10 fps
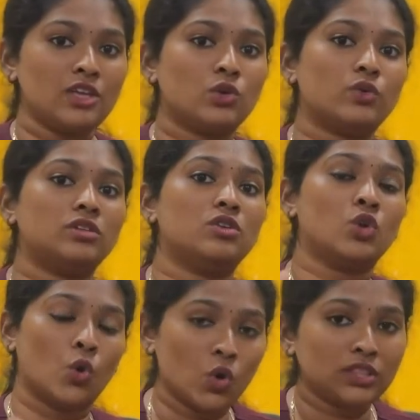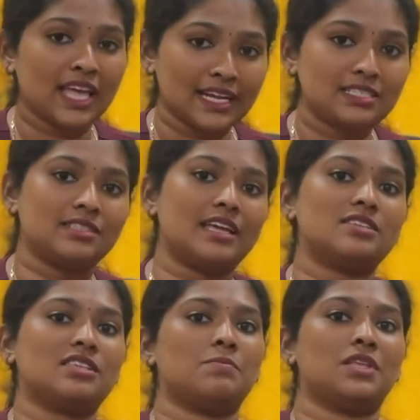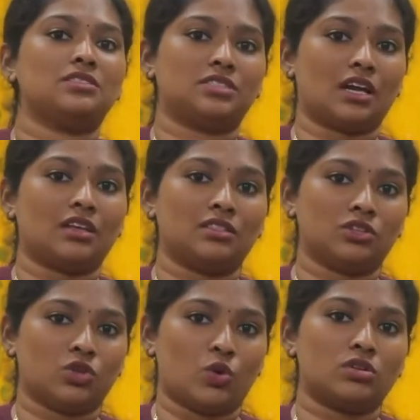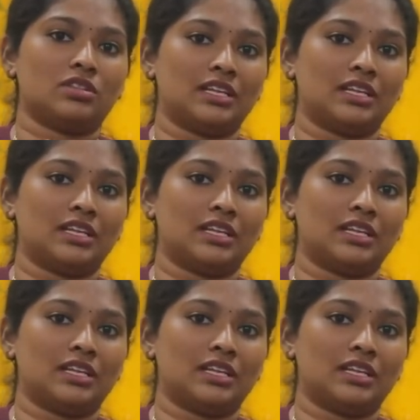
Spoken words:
you would know that there is something stuck in the throat,